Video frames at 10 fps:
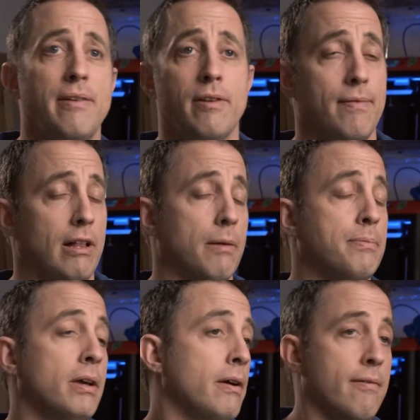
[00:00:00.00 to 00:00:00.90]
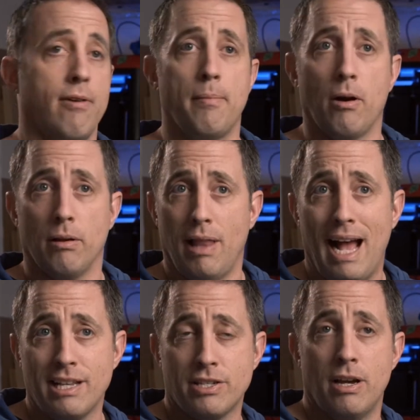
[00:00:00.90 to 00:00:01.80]
they've developed from our
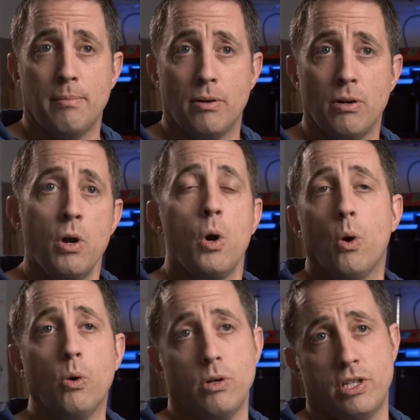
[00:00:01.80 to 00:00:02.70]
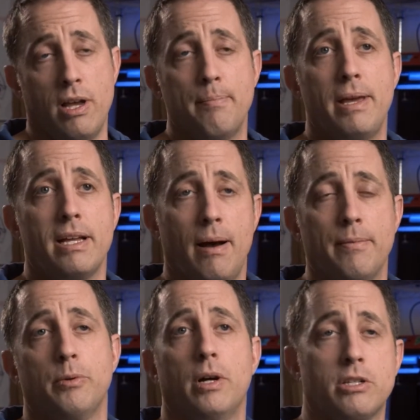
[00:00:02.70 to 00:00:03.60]
last summer, or some may
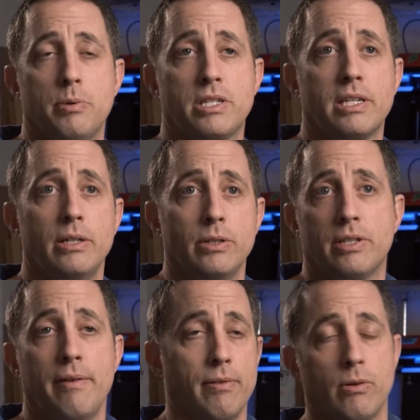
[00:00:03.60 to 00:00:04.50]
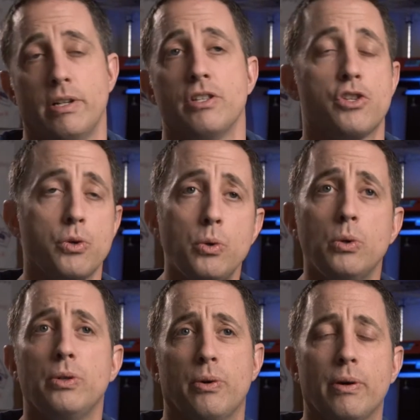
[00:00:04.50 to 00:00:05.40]
come to us with skills they've learned in
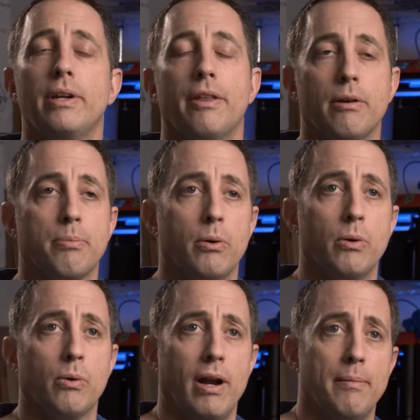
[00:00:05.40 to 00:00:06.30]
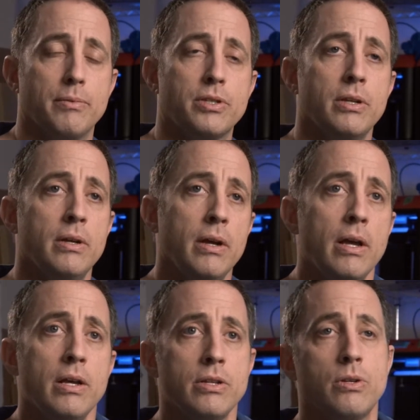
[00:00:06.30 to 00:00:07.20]
school or in other programs.
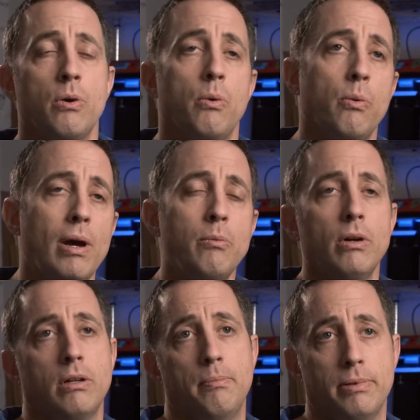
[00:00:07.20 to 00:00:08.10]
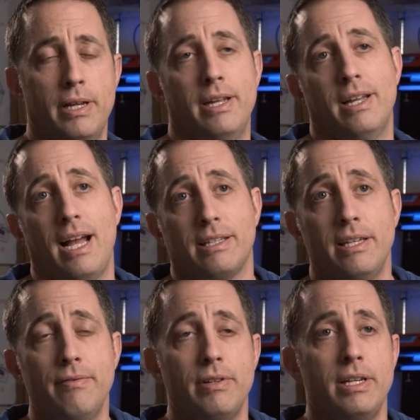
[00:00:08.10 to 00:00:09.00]
So when we're completing an
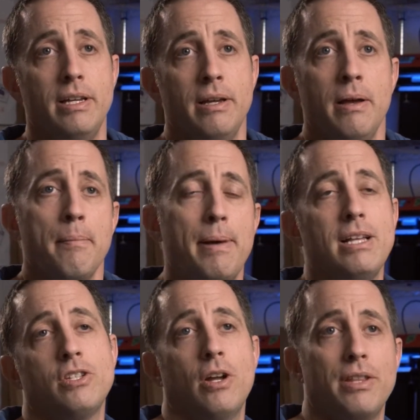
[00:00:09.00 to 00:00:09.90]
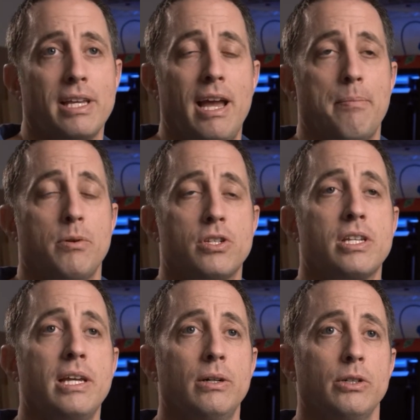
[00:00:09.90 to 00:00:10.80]
activity, based on the camper's
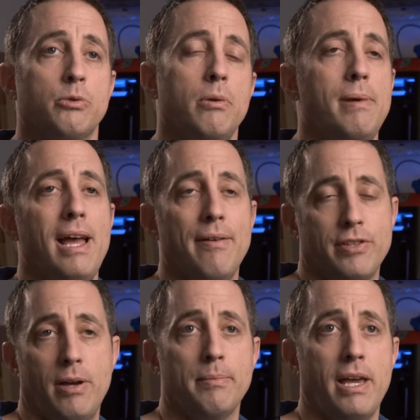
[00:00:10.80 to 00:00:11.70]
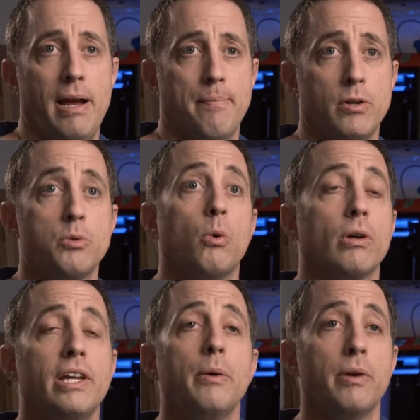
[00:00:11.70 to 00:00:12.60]
skills, we may have some campers
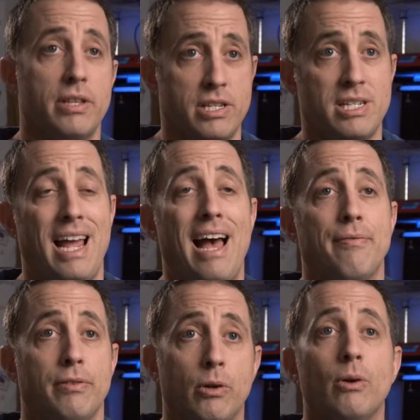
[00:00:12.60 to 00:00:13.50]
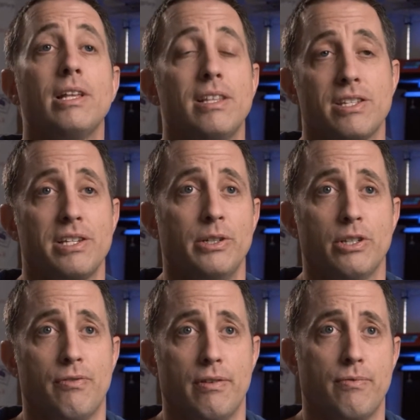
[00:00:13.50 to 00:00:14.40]
working with a staff learning the
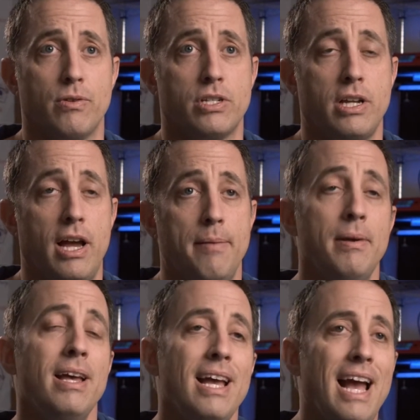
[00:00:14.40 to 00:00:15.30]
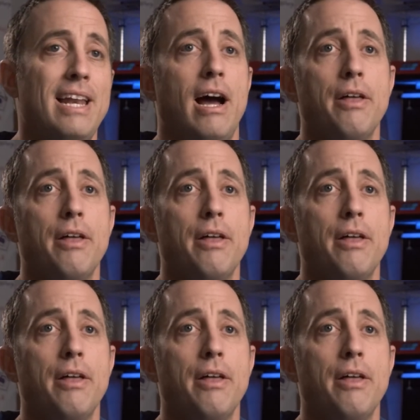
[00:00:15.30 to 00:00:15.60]
skills for the first time, and